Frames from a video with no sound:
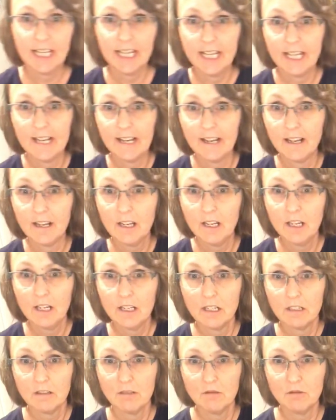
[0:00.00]
when I've just done
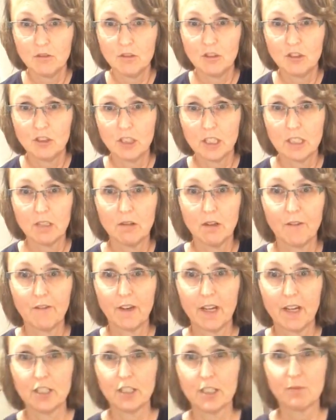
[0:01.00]
a little bit more.
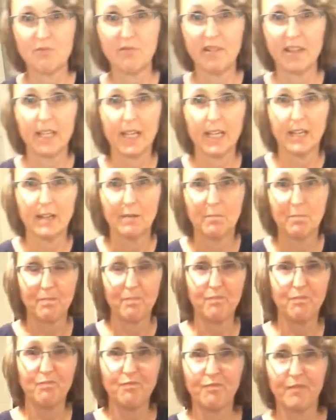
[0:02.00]
I know,
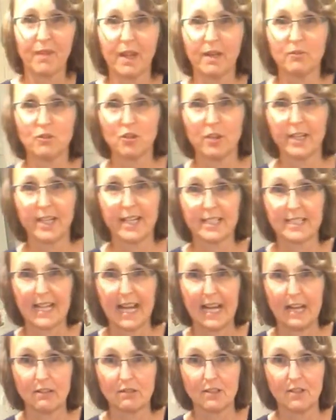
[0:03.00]
I love having my little
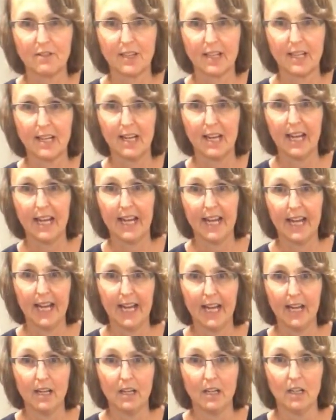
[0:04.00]
helpers in here as
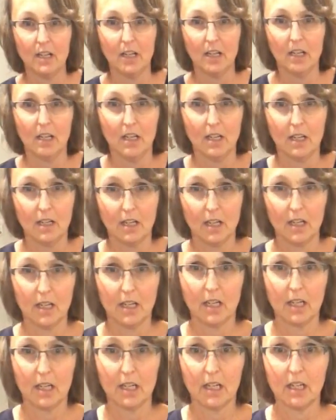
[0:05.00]
well. They are,
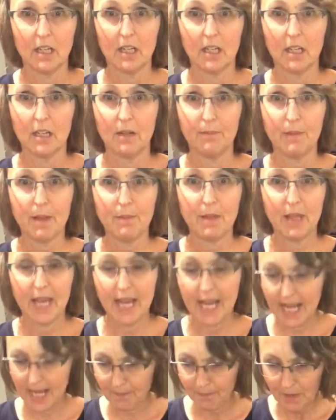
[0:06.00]
that's
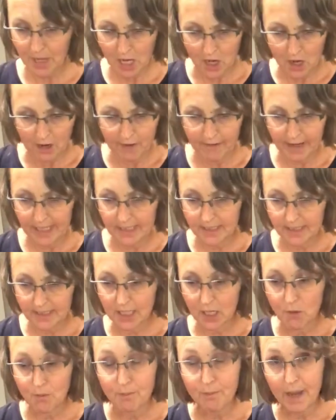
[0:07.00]
you.
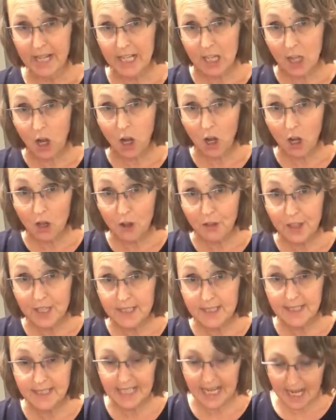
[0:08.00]
I know.
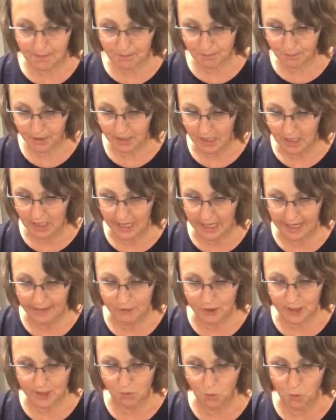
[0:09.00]
Thank you very much.
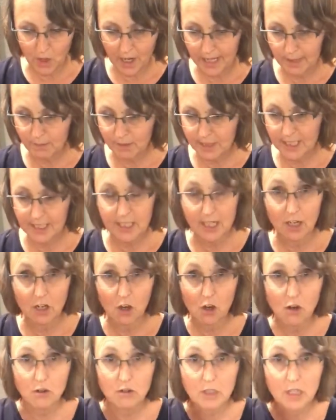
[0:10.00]
So
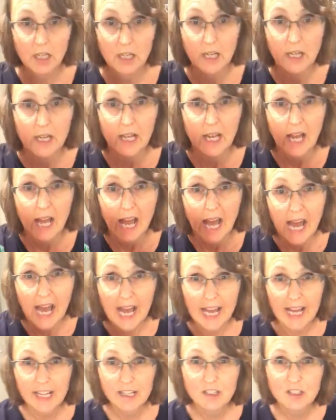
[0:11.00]
I can carry
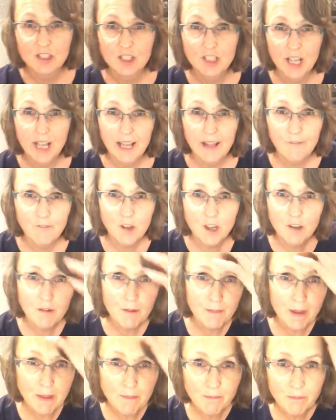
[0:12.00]
on though, because it's
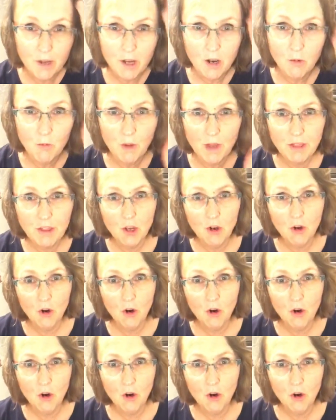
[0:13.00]
stainless steel,